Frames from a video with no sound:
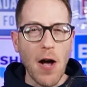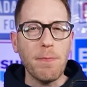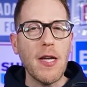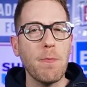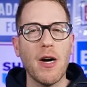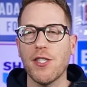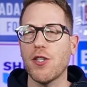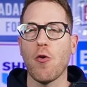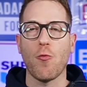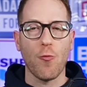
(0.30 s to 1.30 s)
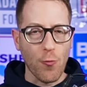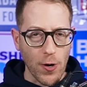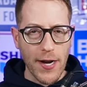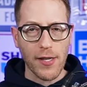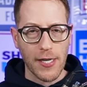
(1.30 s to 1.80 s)
something must have
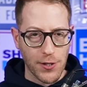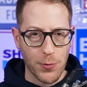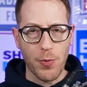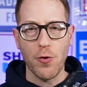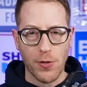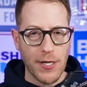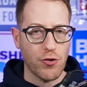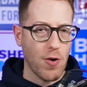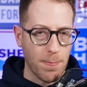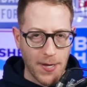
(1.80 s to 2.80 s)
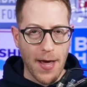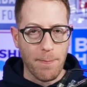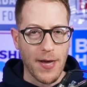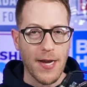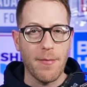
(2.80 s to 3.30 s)
really spooked the Trump
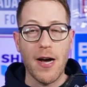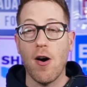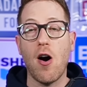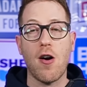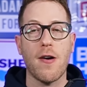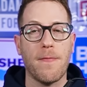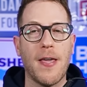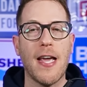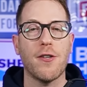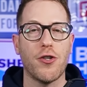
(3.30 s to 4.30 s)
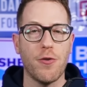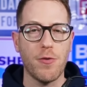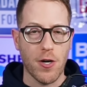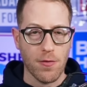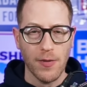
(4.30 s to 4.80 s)
campaign about RFK
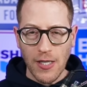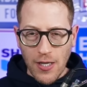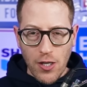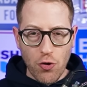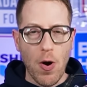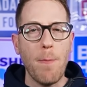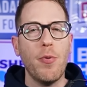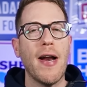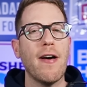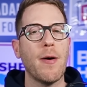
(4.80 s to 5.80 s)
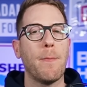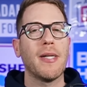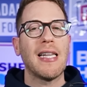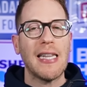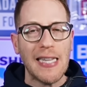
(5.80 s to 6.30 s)
Jr. Trump put out a
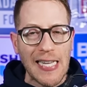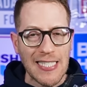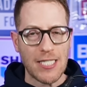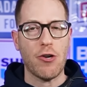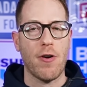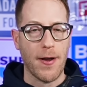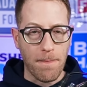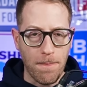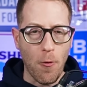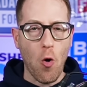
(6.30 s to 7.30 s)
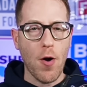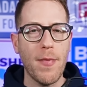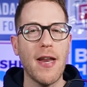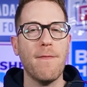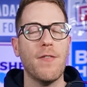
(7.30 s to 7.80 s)
blistering
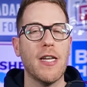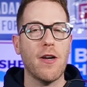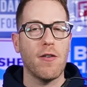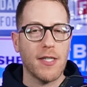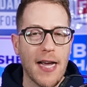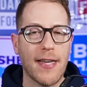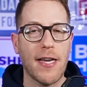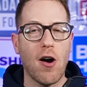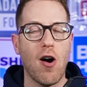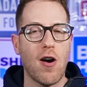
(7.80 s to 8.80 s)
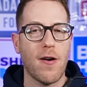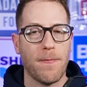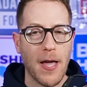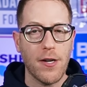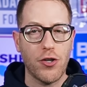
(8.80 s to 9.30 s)
4-minute video attacking
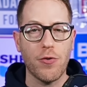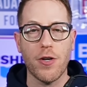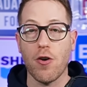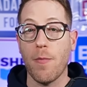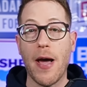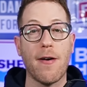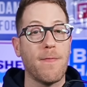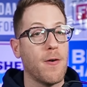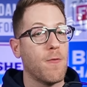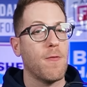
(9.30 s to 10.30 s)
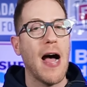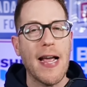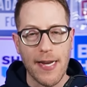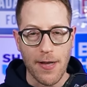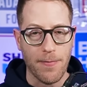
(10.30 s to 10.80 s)
RFK Jr. about a
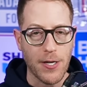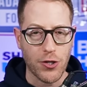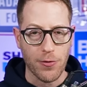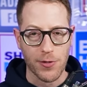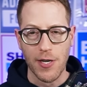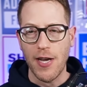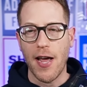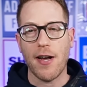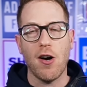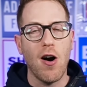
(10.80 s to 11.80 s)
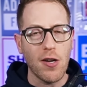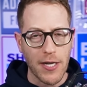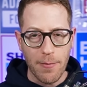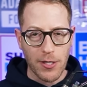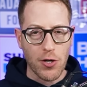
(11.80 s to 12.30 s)
variety of issues and
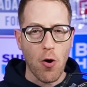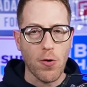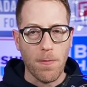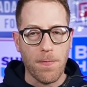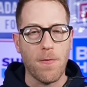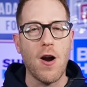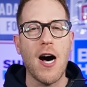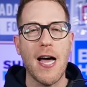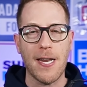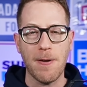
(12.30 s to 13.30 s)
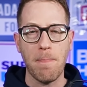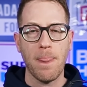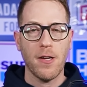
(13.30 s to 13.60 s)
called him a total fraud.